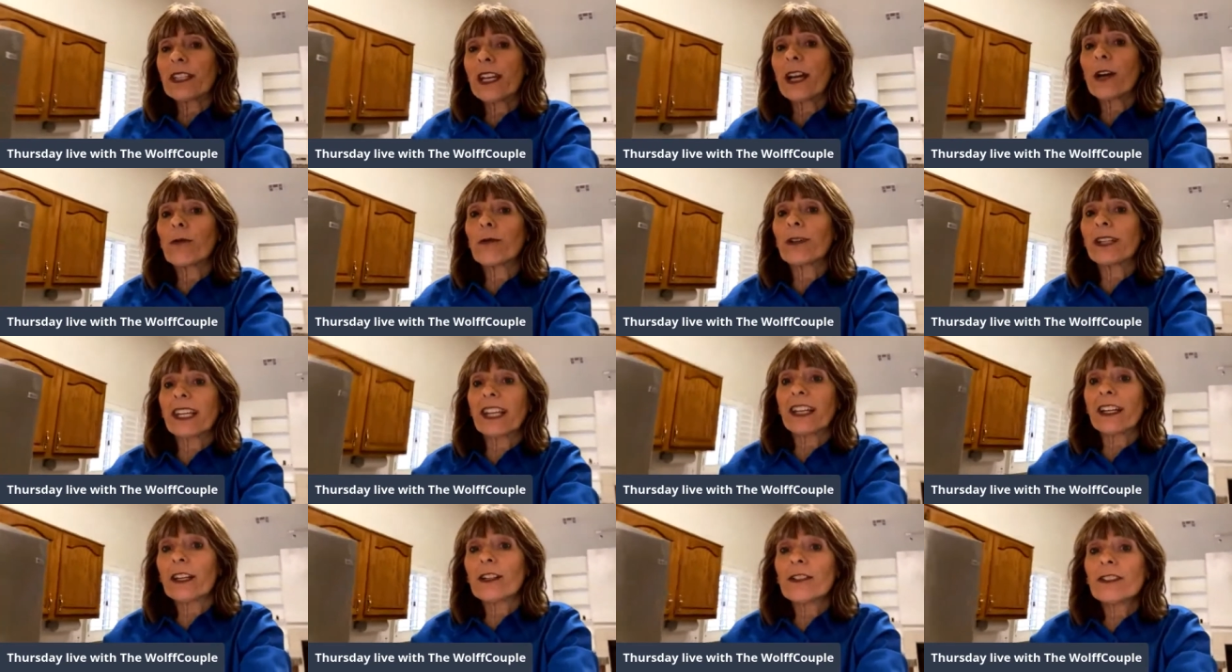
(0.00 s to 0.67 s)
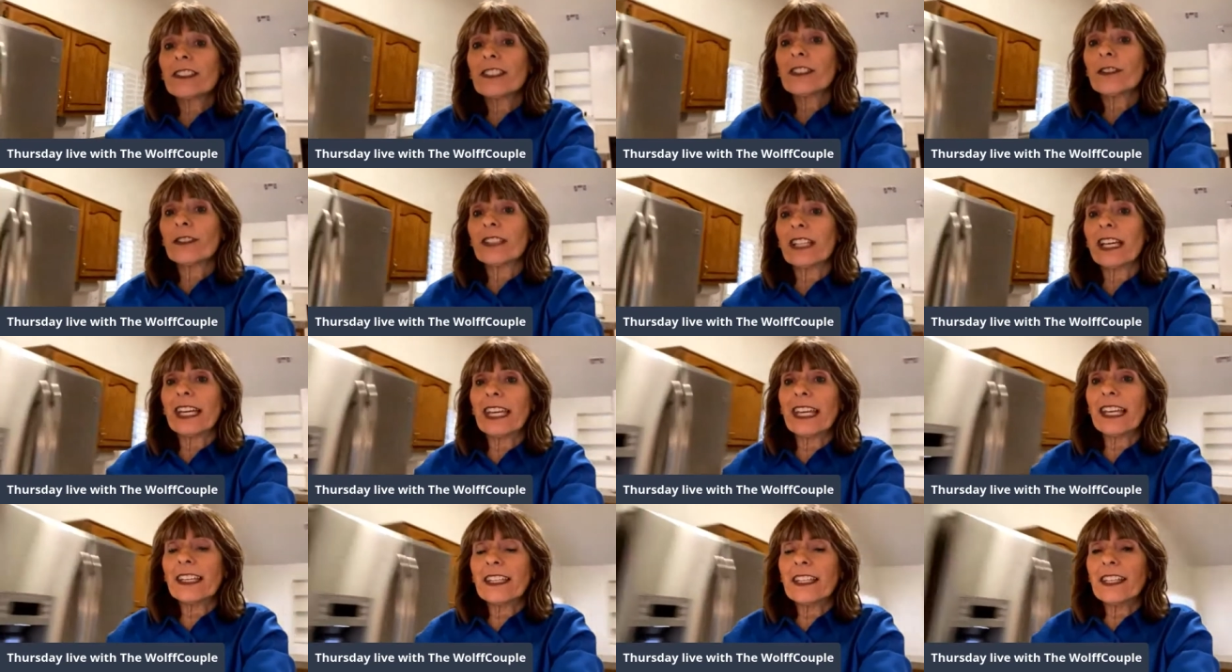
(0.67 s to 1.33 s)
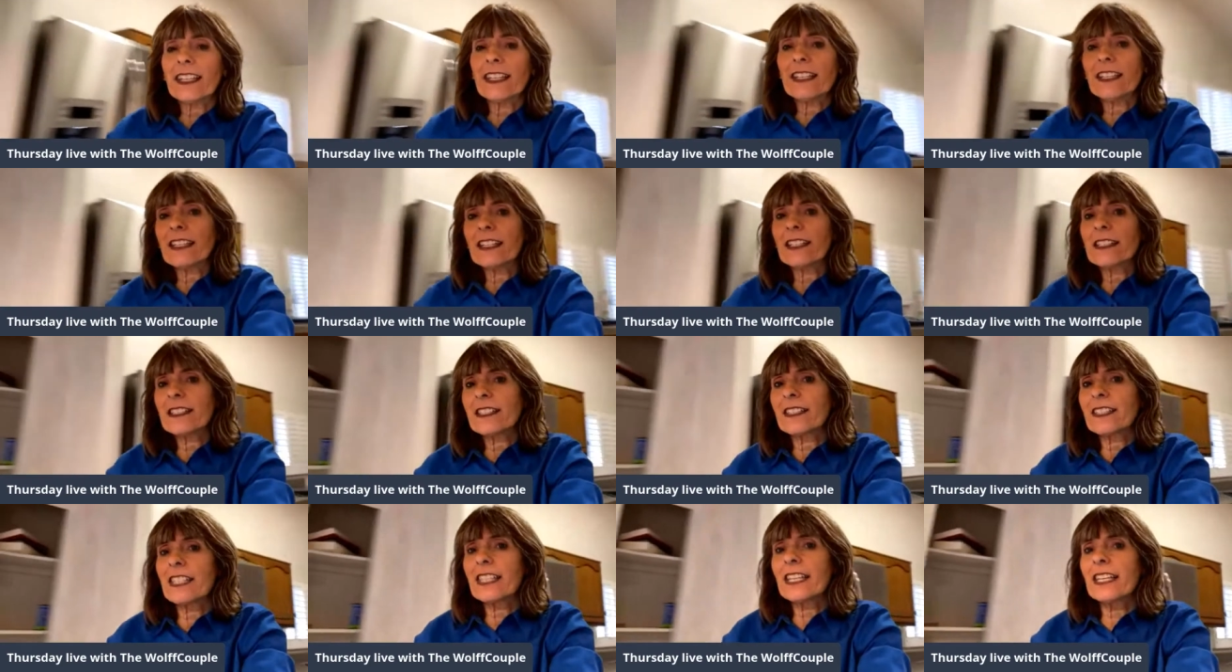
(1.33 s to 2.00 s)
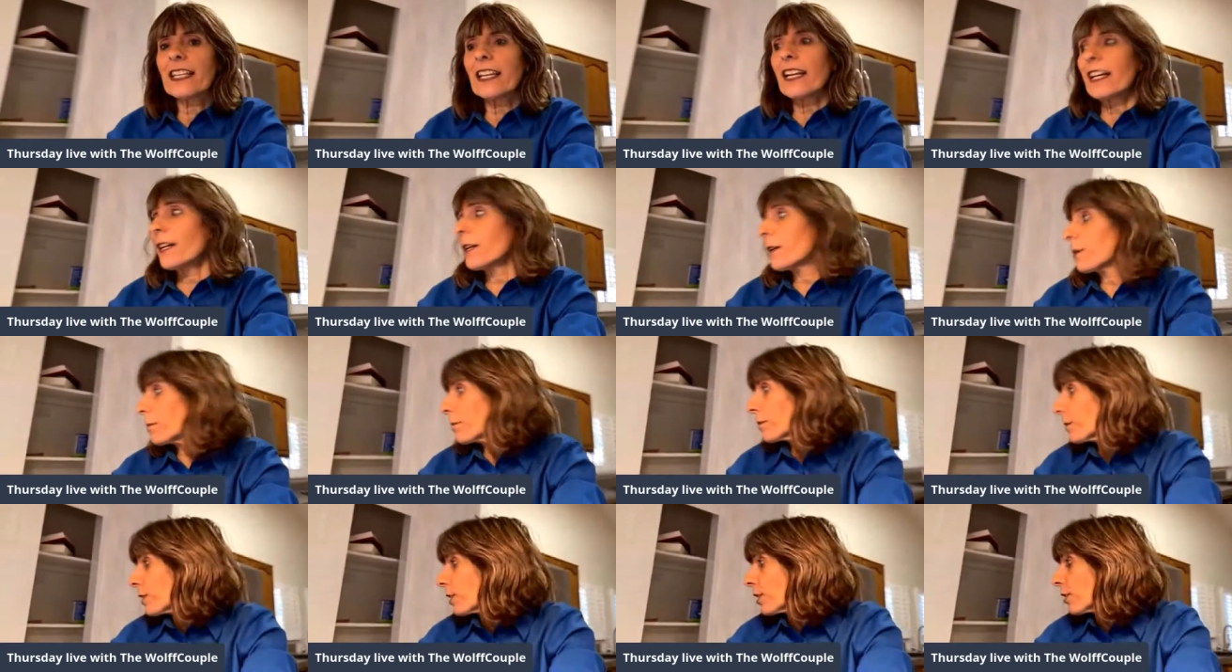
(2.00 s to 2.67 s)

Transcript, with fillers: now, what I also like is the, um,